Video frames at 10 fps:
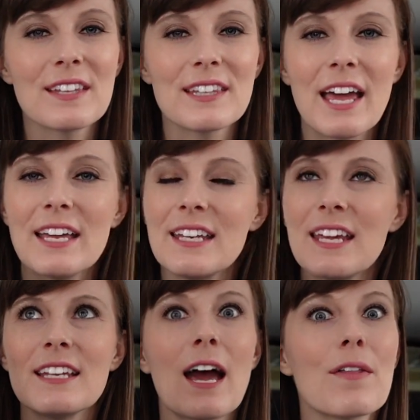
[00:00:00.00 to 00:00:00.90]
the
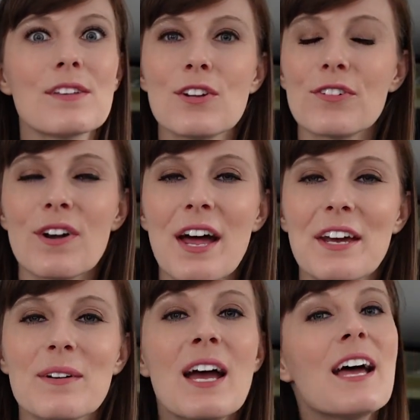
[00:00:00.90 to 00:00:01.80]
Lightning, now the
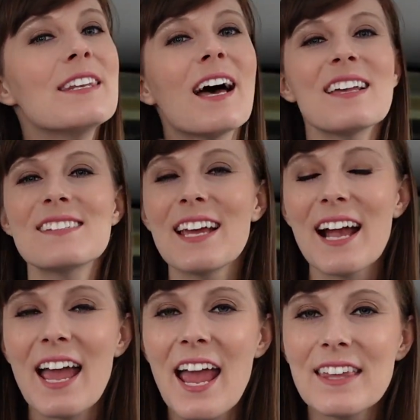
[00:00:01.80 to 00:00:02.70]
Silverado, not saying
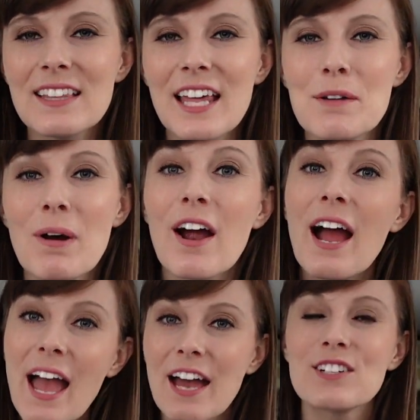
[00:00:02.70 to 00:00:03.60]
I hate the light bar.
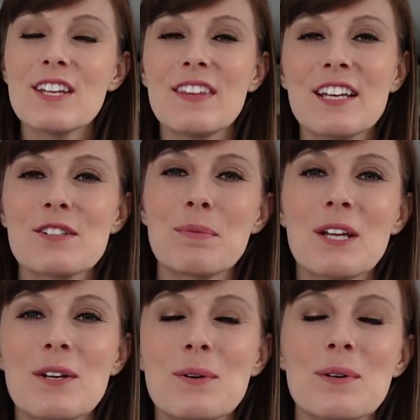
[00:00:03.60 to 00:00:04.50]
I actually think it's
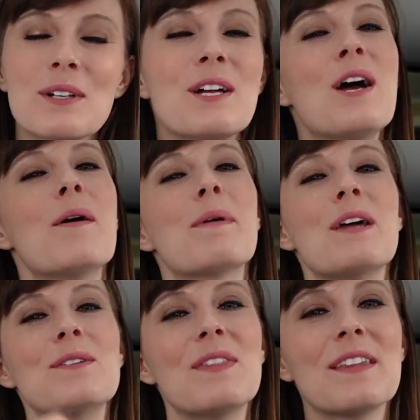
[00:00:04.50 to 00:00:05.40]
pretty cool. But I
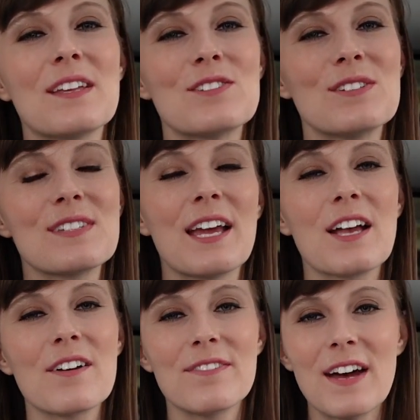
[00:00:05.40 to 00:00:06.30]
do think that's just like
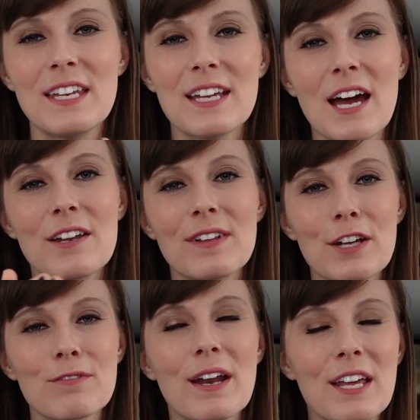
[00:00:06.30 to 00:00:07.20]
a funny kind of
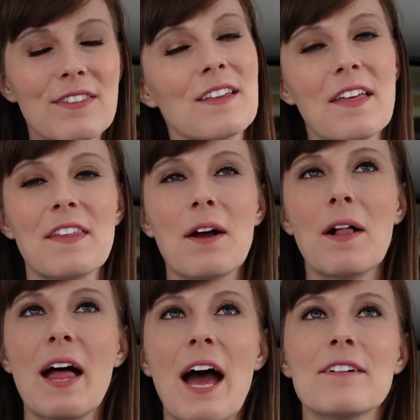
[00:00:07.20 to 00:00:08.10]
like running thing that they
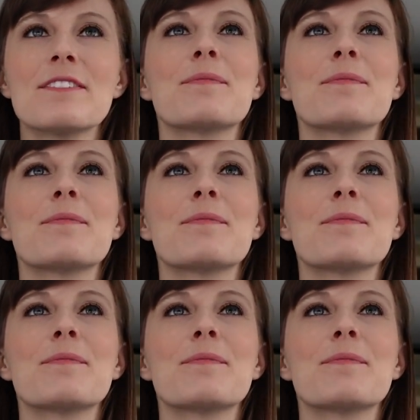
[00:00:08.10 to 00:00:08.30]
all have.